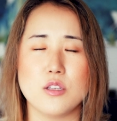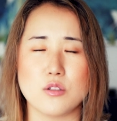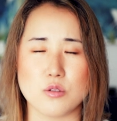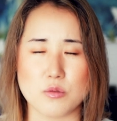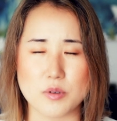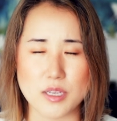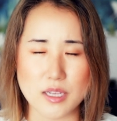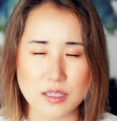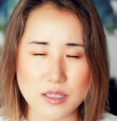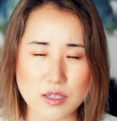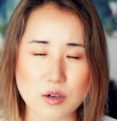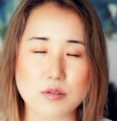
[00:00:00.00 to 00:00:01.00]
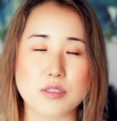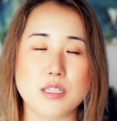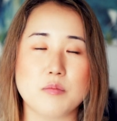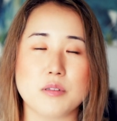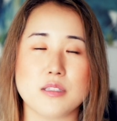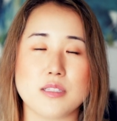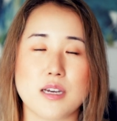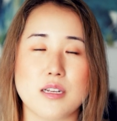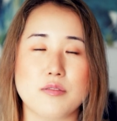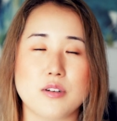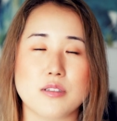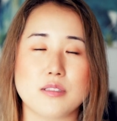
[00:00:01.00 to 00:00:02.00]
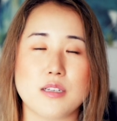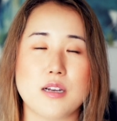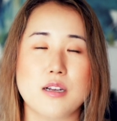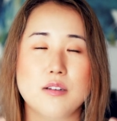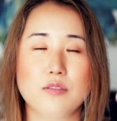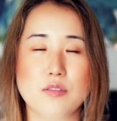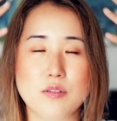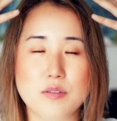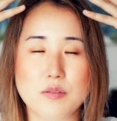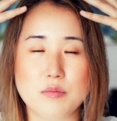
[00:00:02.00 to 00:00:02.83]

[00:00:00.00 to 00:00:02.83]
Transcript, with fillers: to really go deep inside of yourself,